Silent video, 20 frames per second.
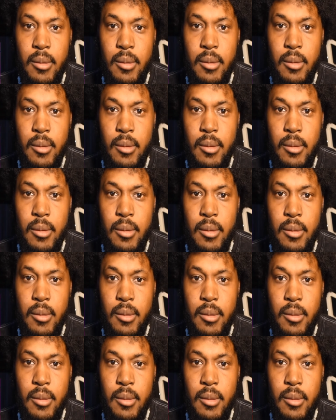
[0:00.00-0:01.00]

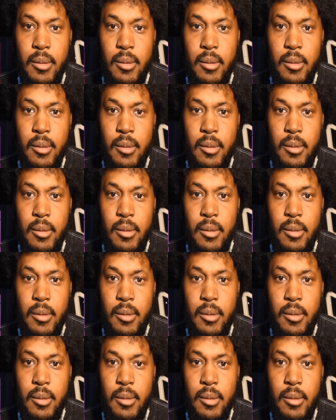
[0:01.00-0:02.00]

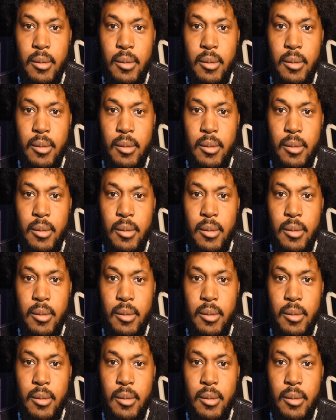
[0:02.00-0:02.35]
The person shown says nothing.